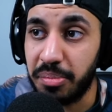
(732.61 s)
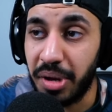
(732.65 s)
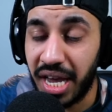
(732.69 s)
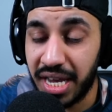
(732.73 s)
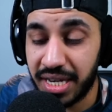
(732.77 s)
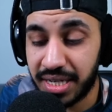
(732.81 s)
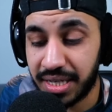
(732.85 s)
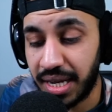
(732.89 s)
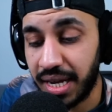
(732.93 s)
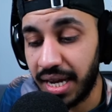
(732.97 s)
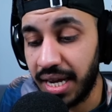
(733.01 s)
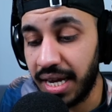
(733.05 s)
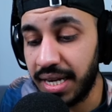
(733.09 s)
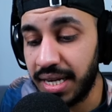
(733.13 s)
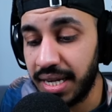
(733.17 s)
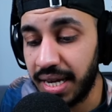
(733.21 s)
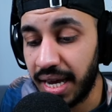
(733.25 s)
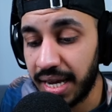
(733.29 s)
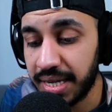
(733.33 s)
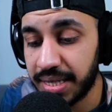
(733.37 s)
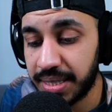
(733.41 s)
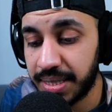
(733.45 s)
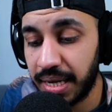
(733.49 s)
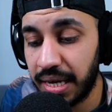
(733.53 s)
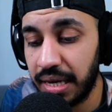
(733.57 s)
best at
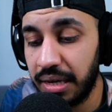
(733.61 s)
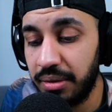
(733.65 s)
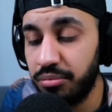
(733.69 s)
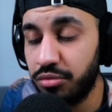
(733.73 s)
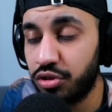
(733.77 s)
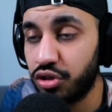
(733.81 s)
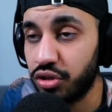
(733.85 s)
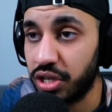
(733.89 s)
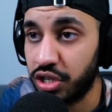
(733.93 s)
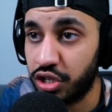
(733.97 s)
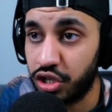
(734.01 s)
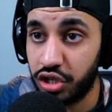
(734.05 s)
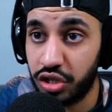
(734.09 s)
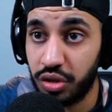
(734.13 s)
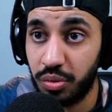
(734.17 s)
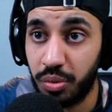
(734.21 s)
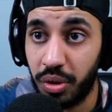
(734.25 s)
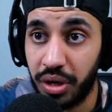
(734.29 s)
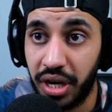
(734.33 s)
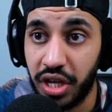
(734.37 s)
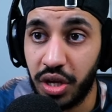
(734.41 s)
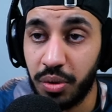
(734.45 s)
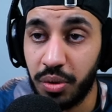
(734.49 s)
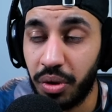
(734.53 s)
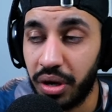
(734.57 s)
ADS time, so this is the
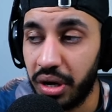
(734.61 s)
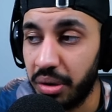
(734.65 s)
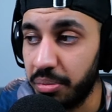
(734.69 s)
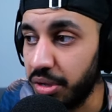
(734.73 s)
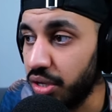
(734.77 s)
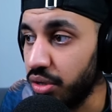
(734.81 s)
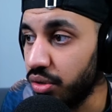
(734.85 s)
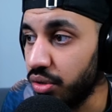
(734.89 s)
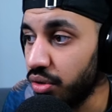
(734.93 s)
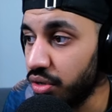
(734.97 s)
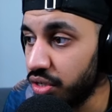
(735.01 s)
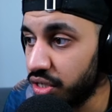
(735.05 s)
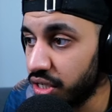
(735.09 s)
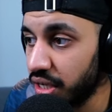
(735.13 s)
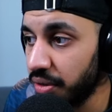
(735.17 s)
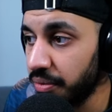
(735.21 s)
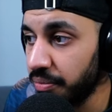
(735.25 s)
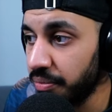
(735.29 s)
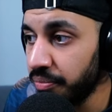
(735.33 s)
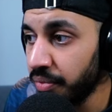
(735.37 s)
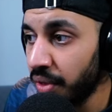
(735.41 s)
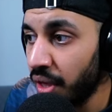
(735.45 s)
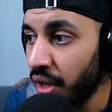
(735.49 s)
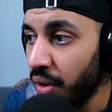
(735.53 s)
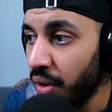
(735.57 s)
one that you want to be using.